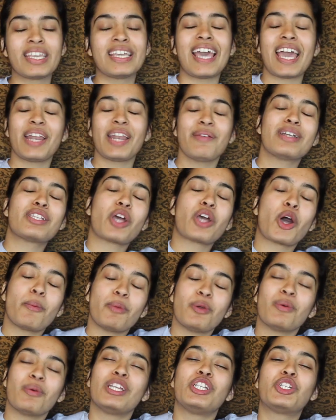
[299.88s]
Anyways, I hope
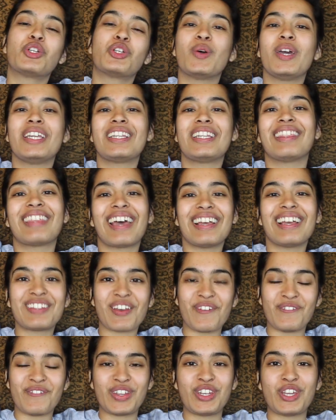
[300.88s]
you enjoyed that
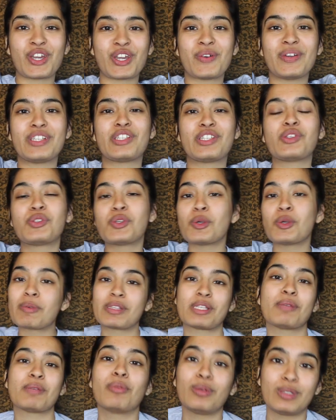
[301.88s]
video. It's a super
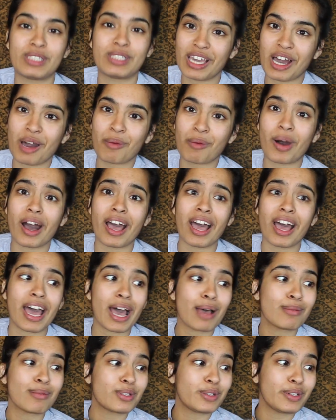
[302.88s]
simple DIY. I
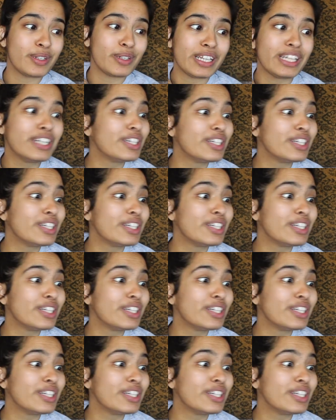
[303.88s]
absolutely